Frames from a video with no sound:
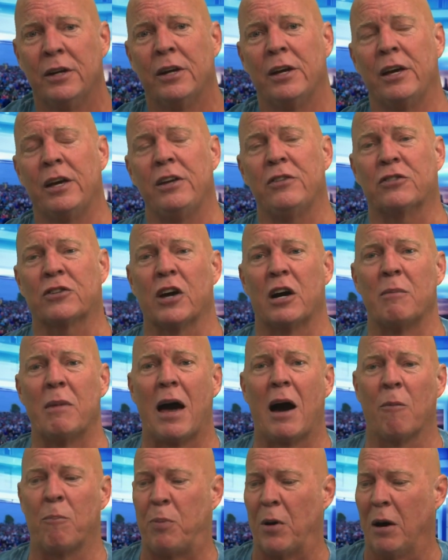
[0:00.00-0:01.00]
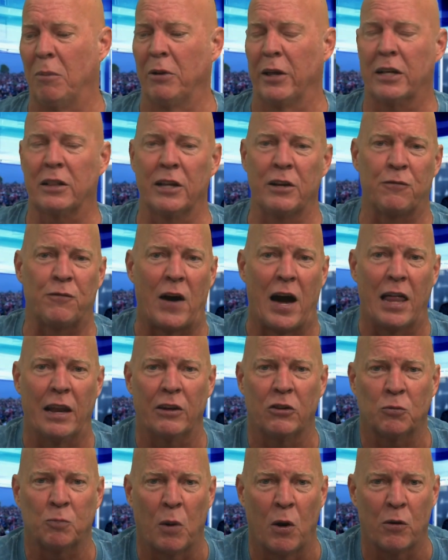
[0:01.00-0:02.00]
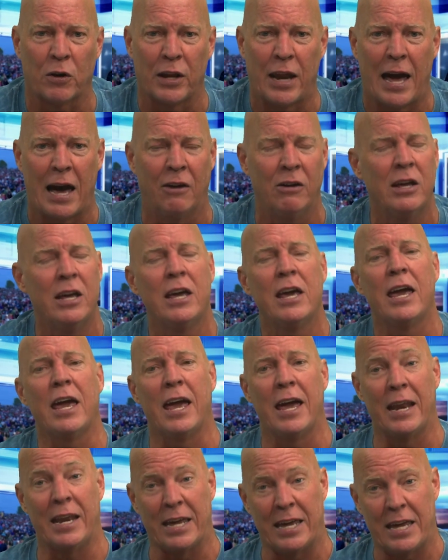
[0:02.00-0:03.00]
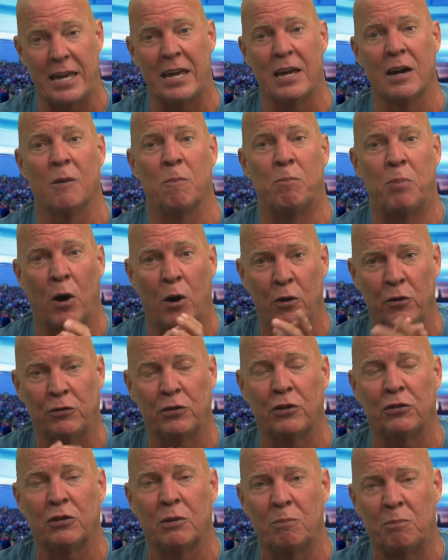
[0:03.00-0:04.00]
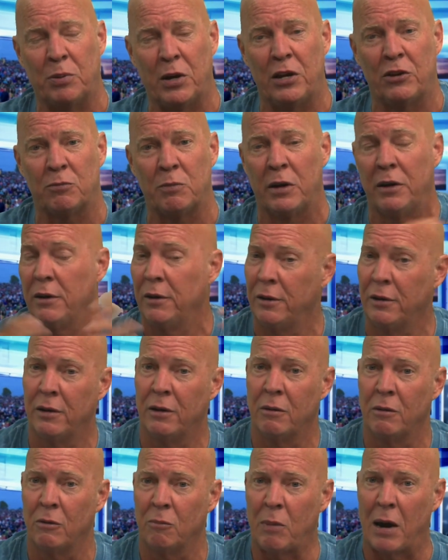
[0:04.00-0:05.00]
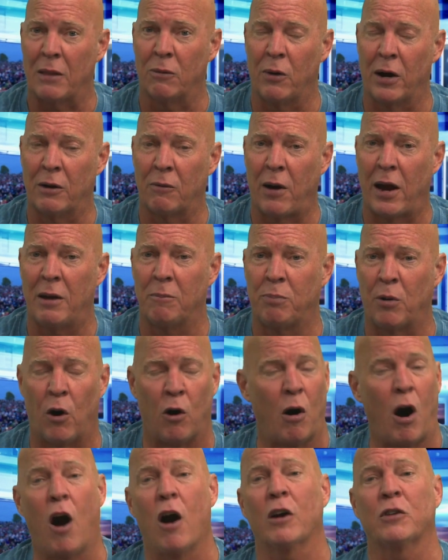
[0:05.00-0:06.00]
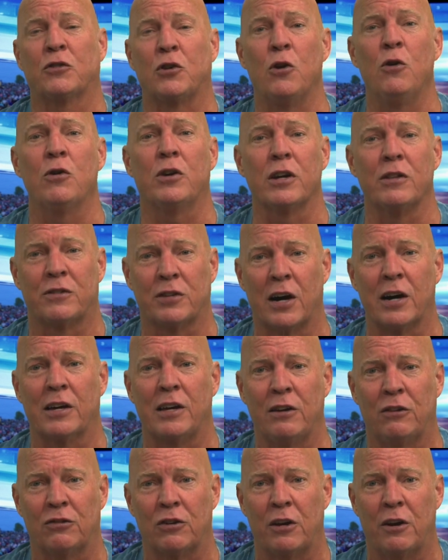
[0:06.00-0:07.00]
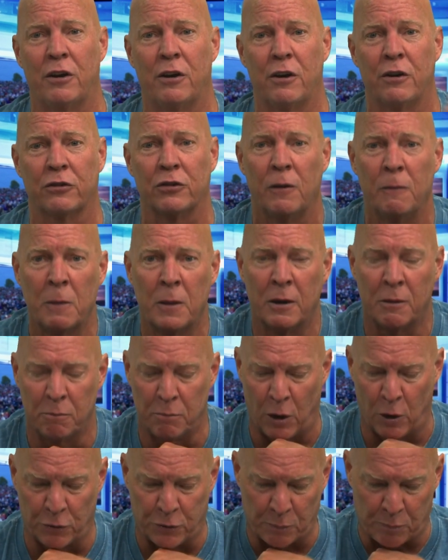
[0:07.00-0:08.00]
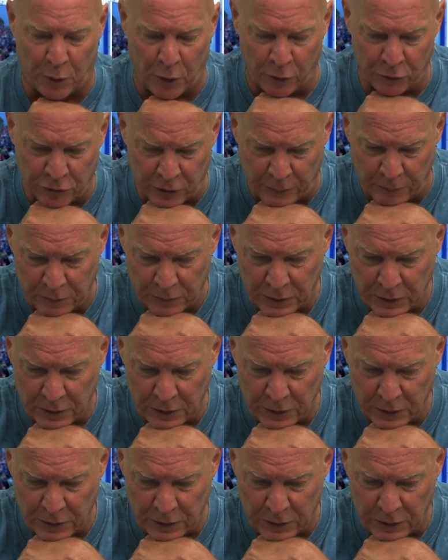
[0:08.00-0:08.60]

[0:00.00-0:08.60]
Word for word: He's come out publicly, finally spoken out, and he opposes impeachment. By the way, Rand Paul, our two Kentucky senators both oppose it.